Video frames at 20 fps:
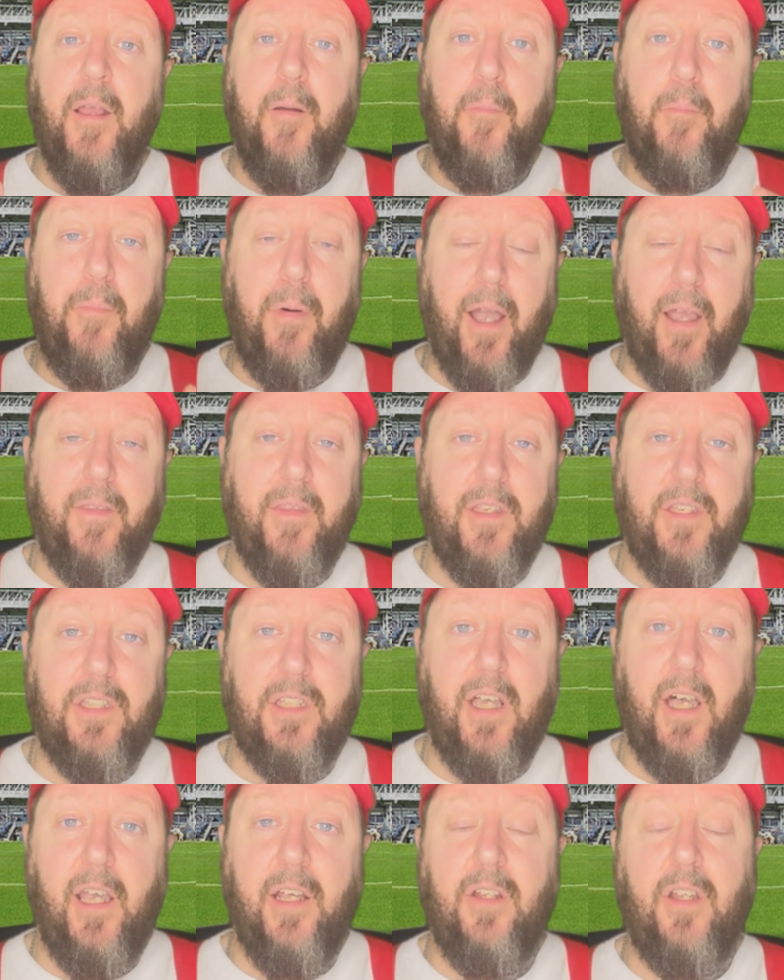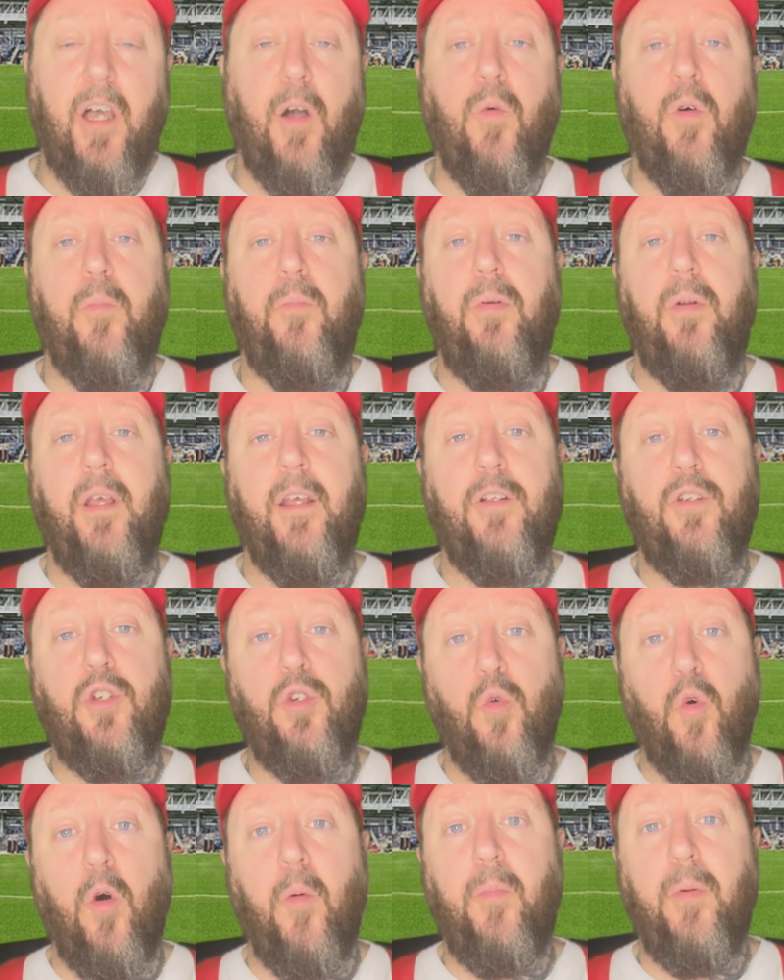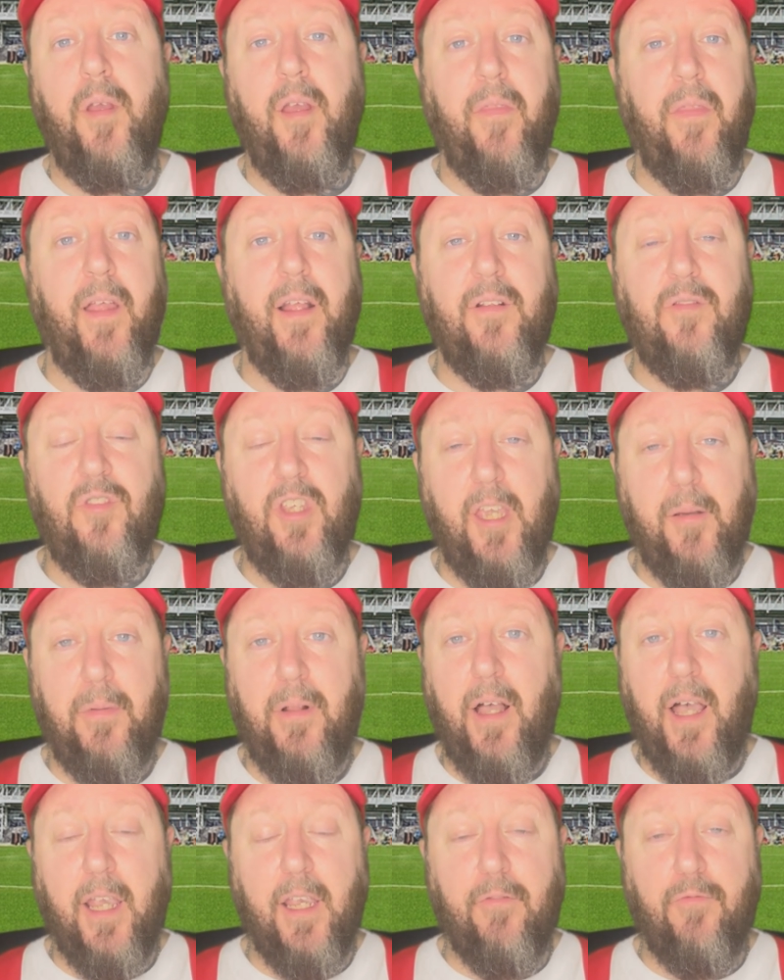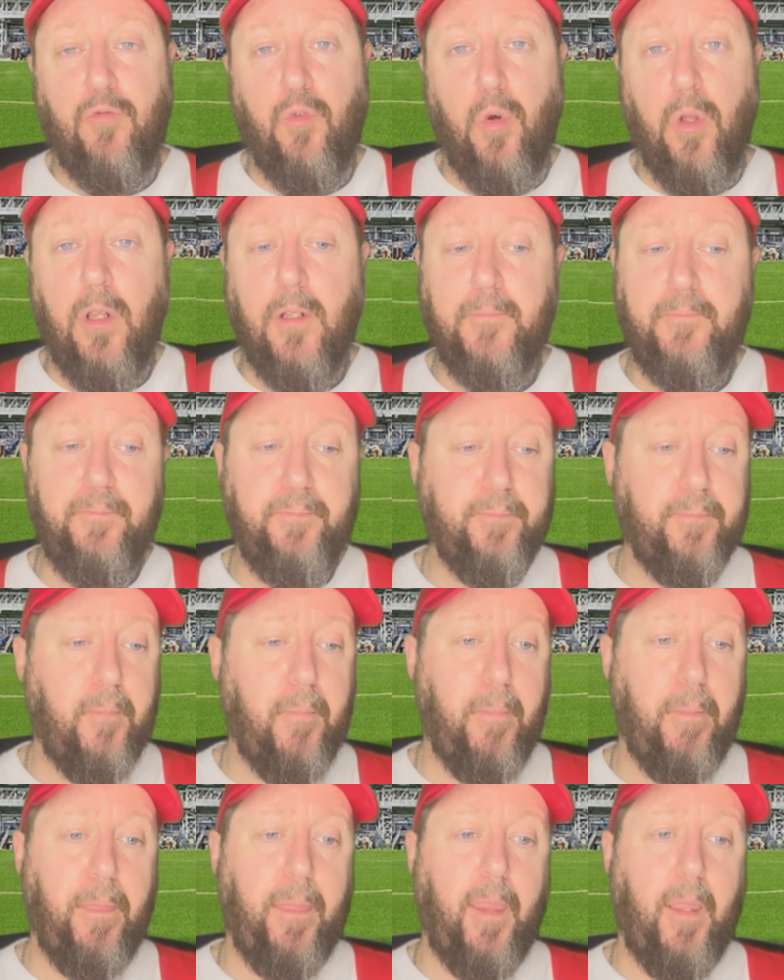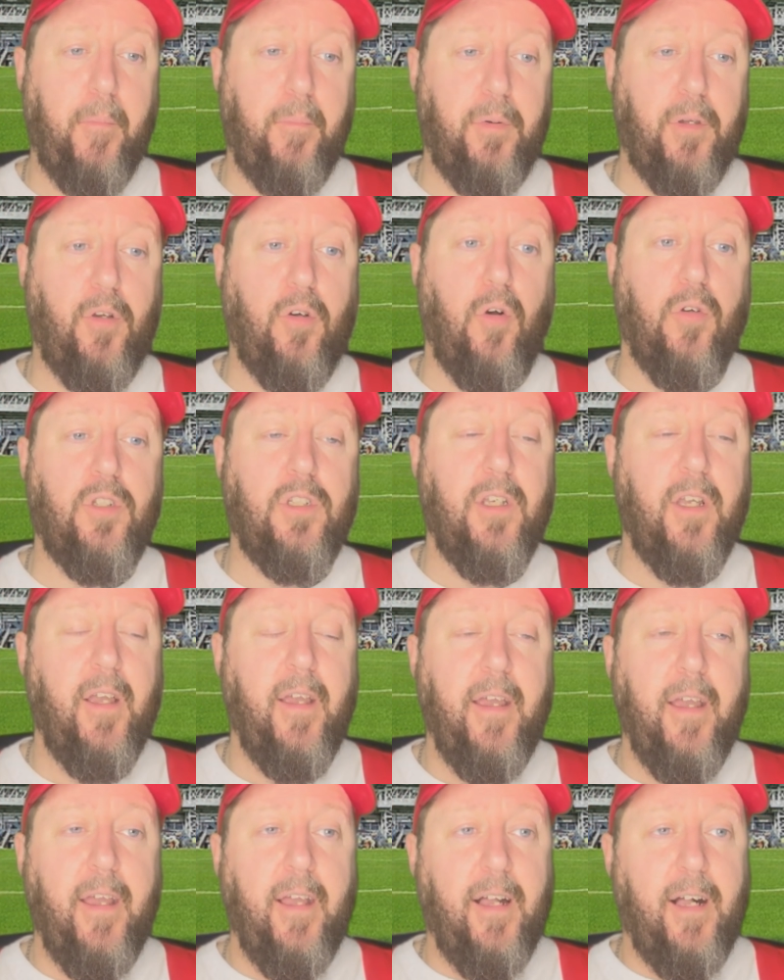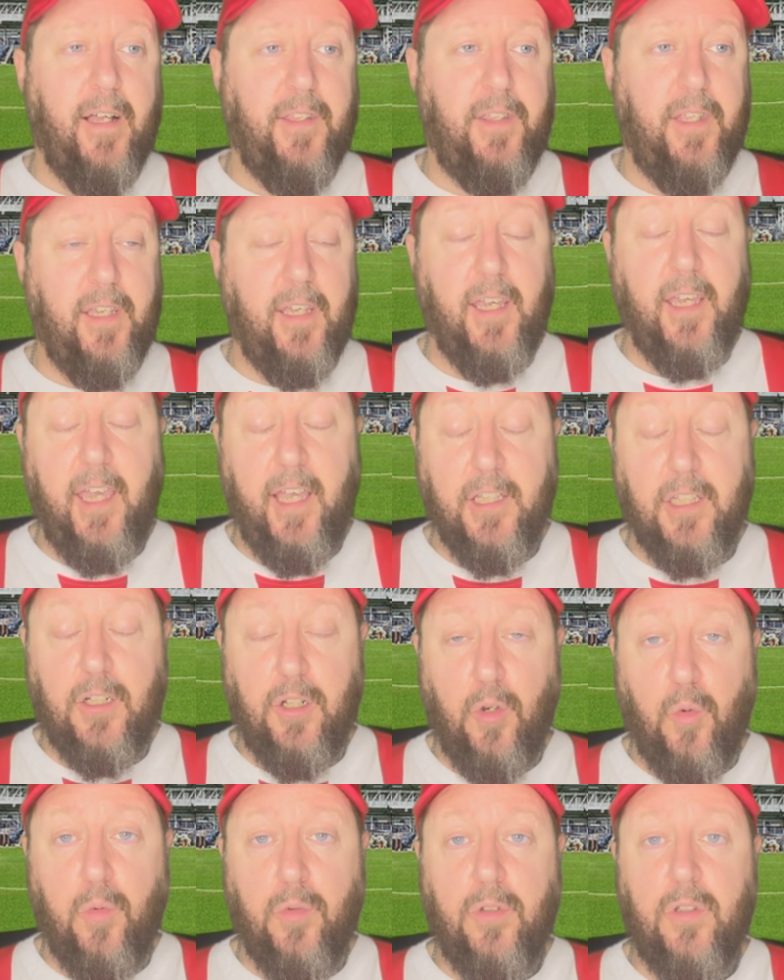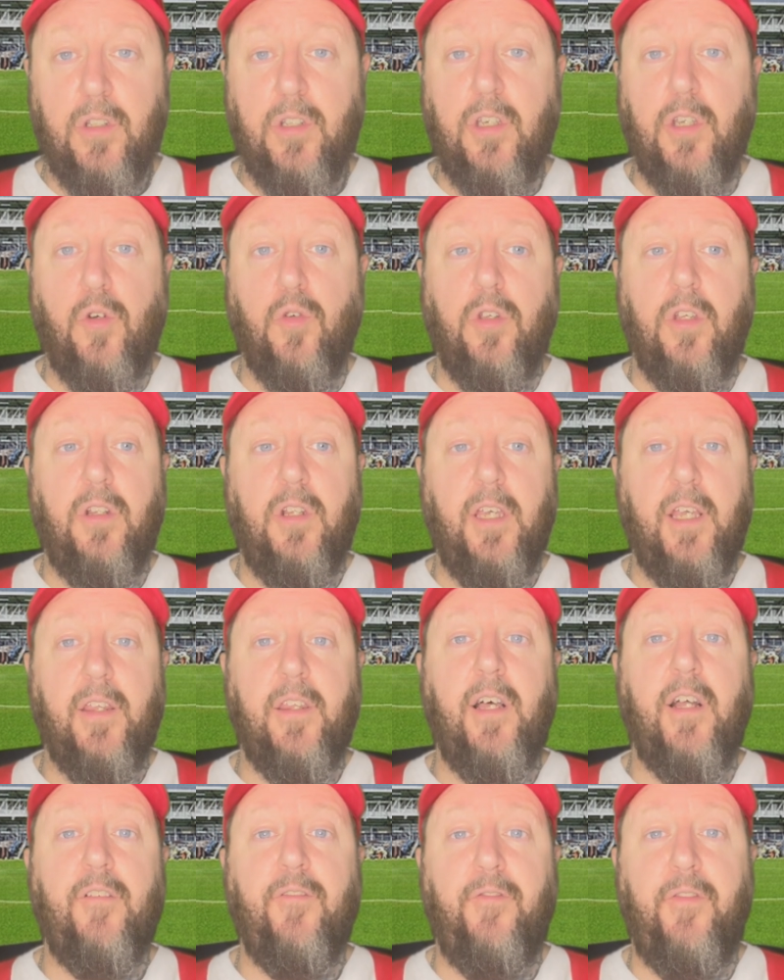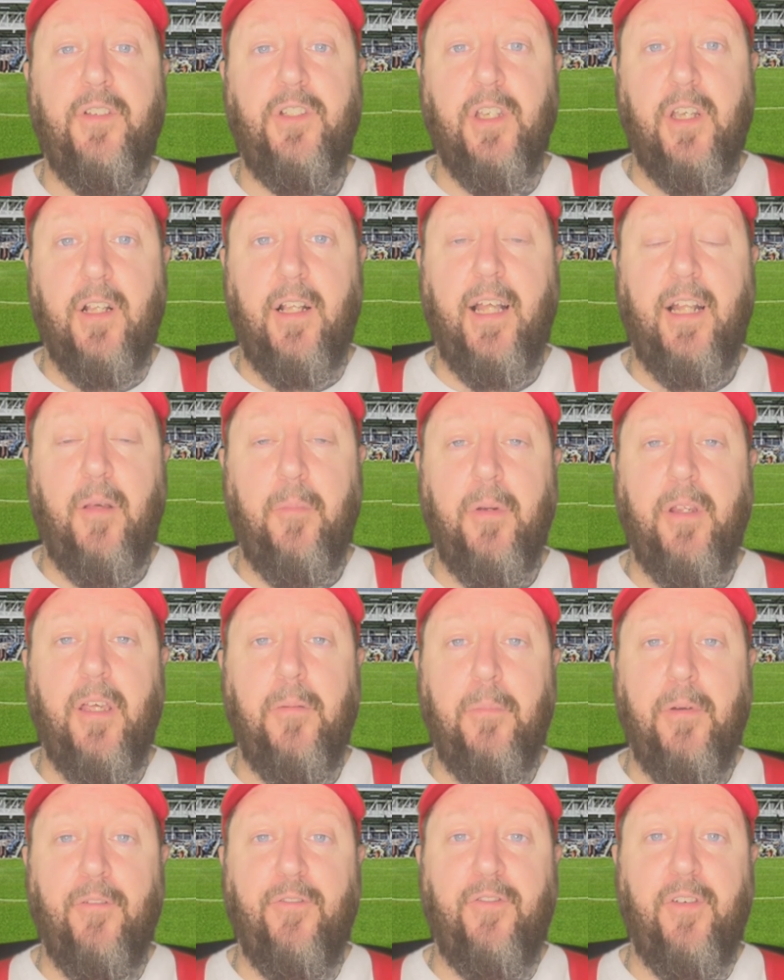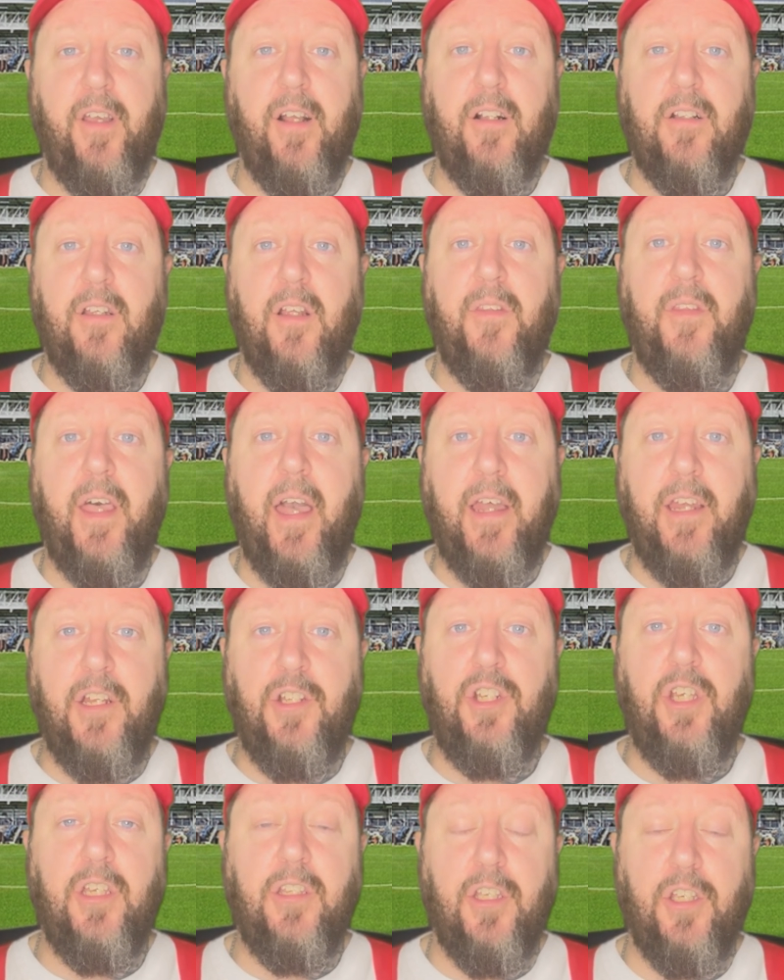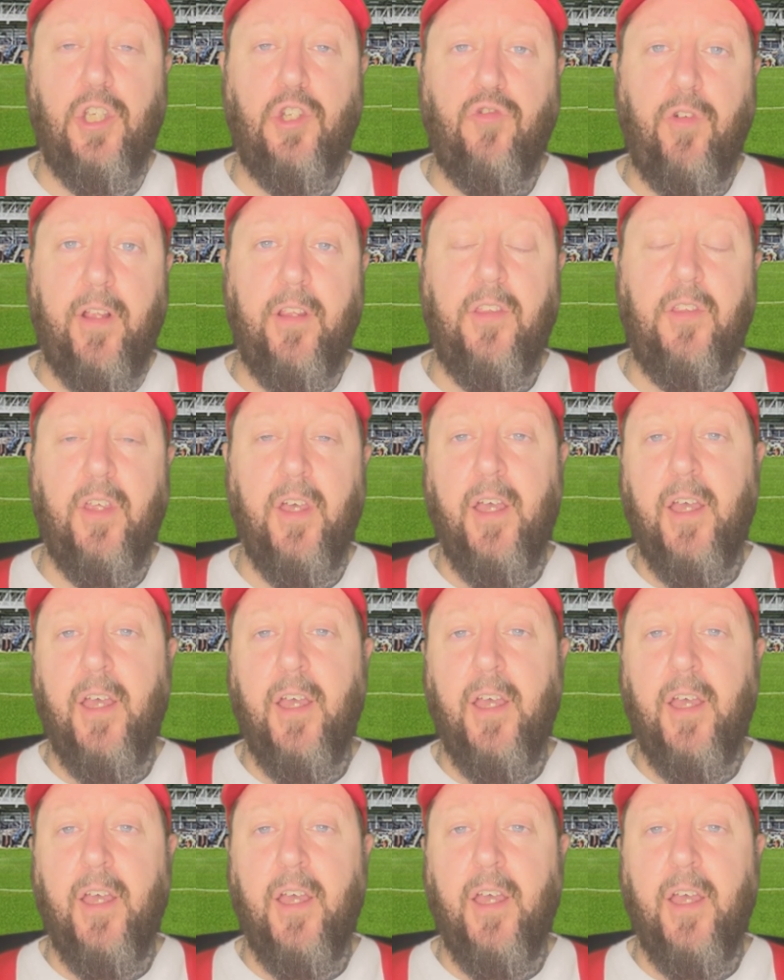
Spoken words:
back in the side. I would play Job in that deep lying role, because I think against Luton you're going to need that physical element in midfield, the energy and the strength.